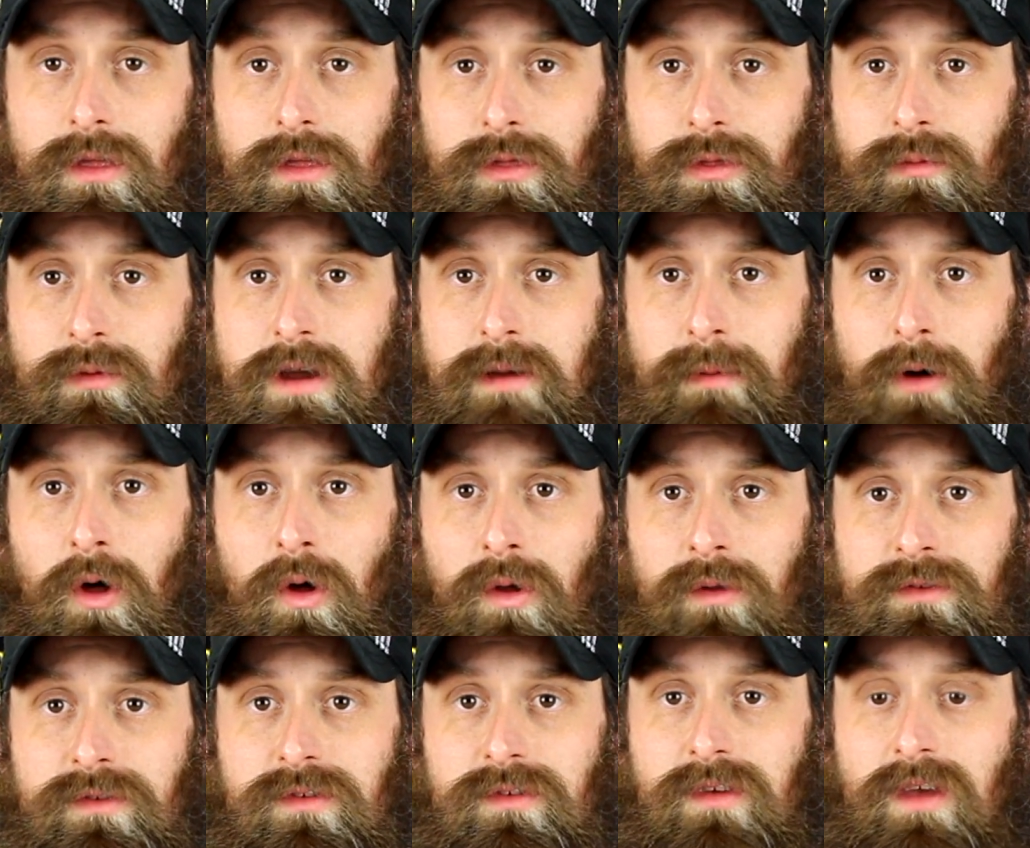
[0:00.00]
three
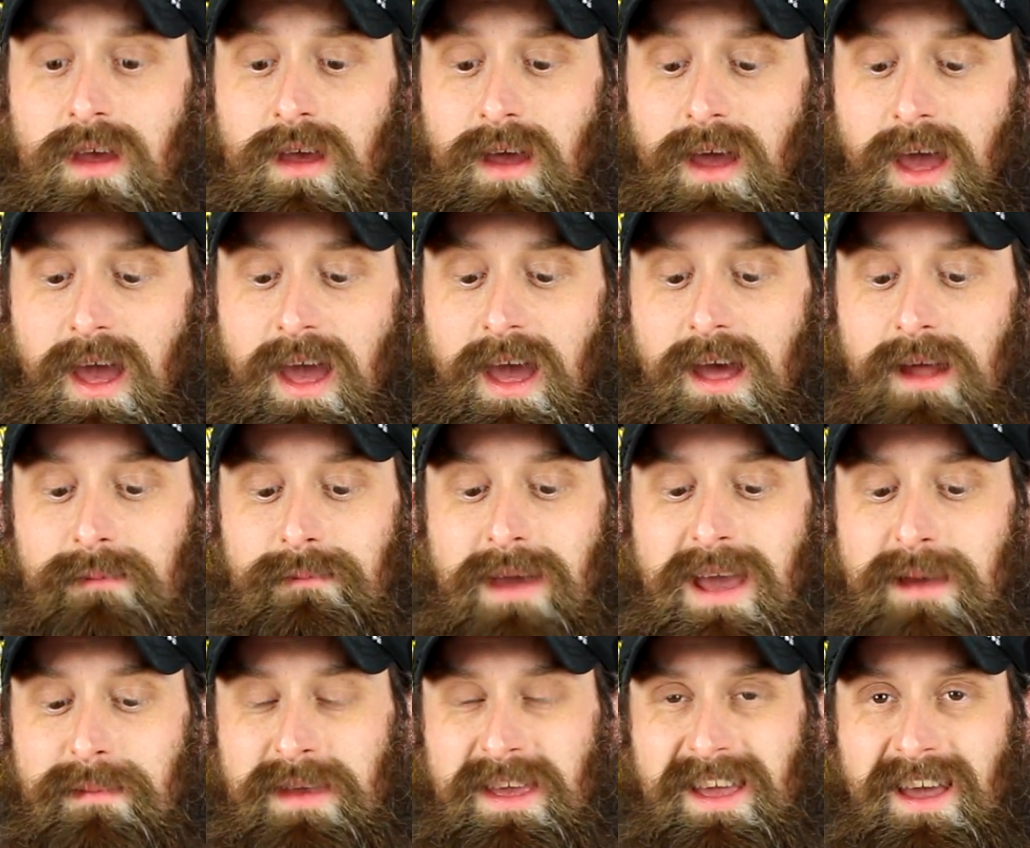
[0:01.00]
bolts, and
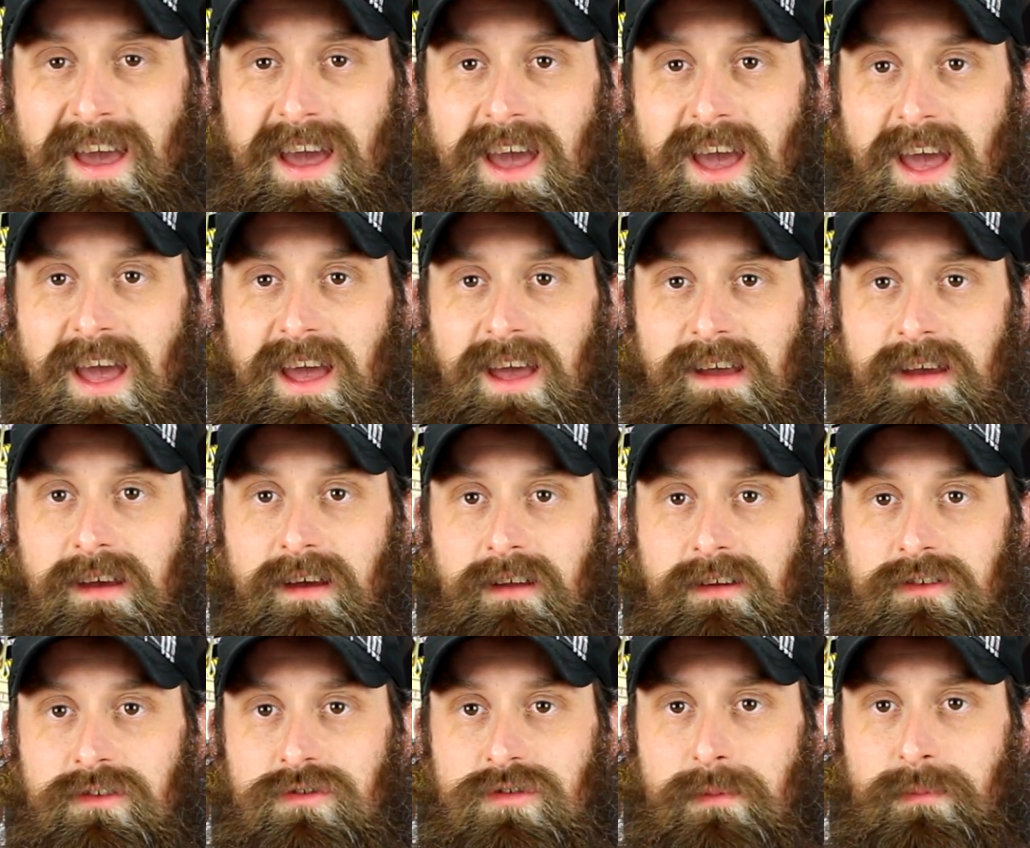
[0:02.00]
maybe a
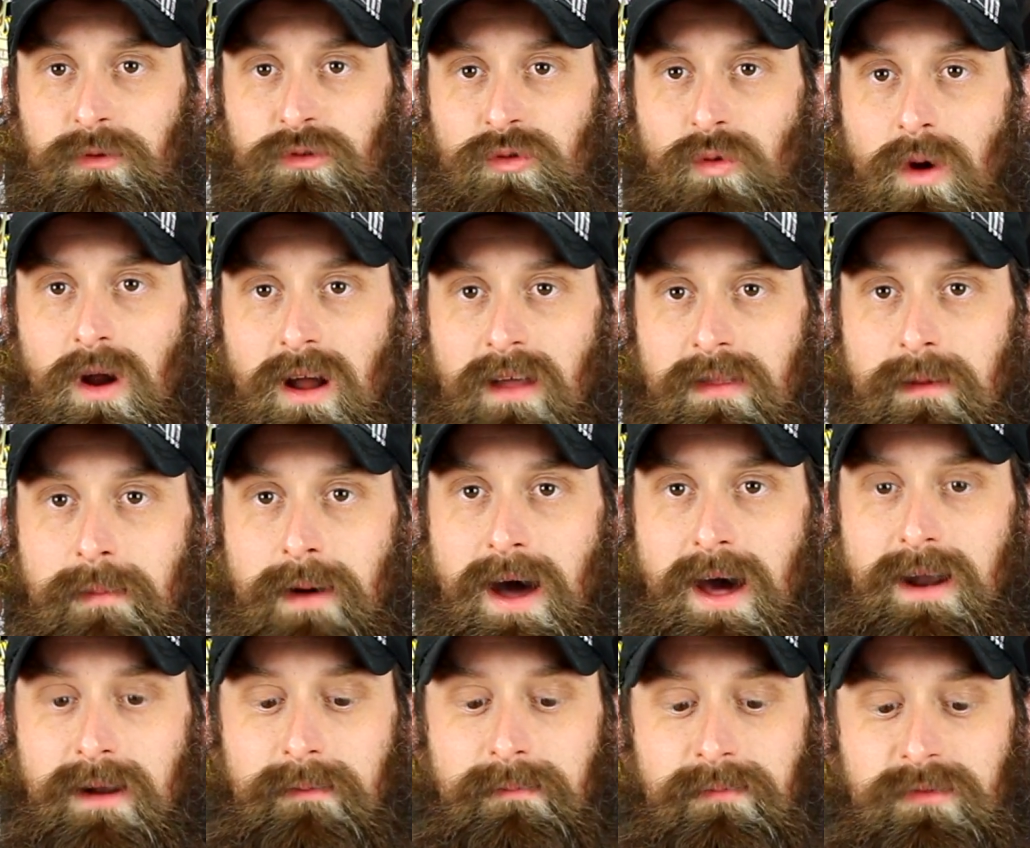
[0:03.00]
triple square on the
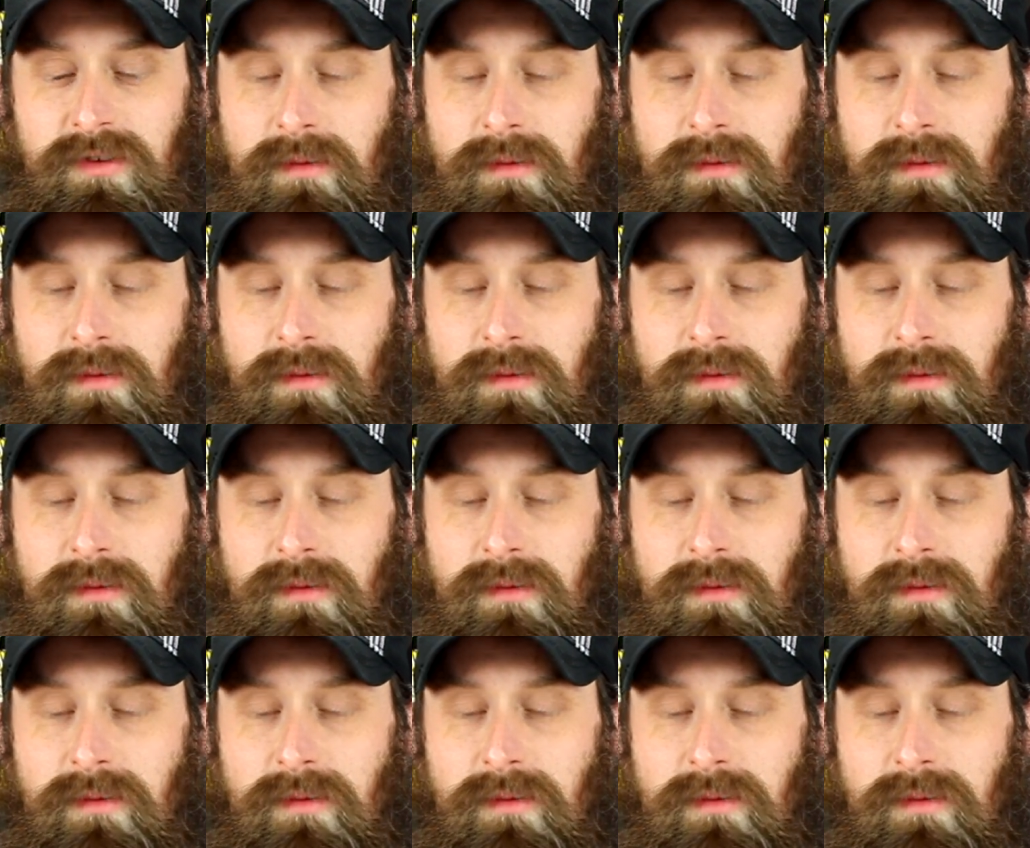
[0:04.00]
bottom.